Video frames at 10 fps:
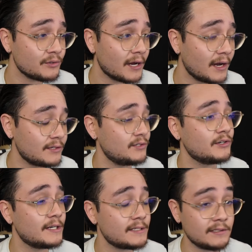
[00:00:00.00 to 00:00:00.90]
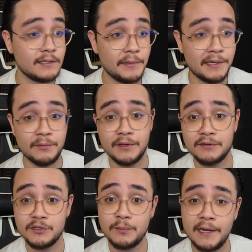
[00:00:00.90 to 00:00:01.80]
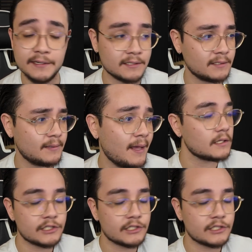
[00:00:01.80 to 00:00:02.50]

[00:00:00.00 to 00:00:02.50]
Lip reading: you guys are going to see me with two mics.